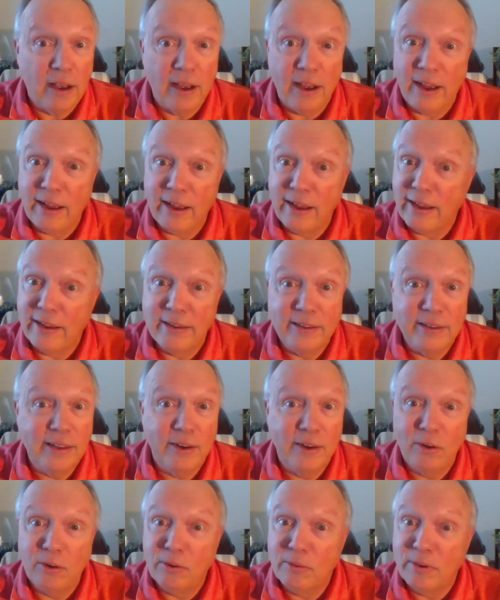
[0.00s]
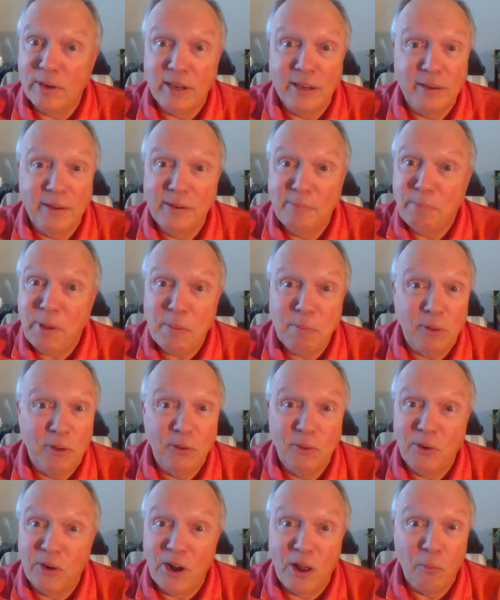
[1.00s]
Uh, you know, uh,
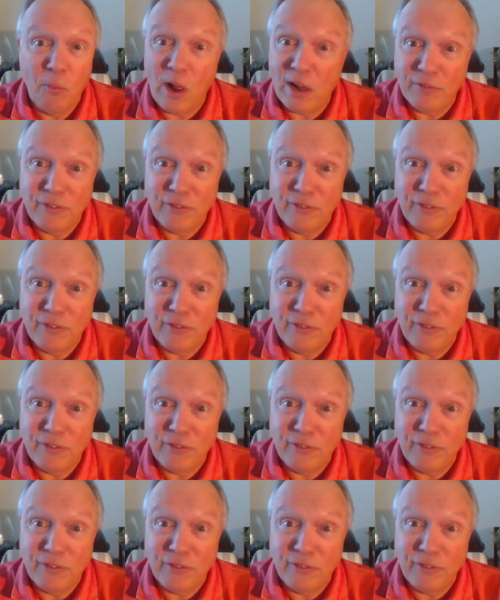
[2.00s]
people who are on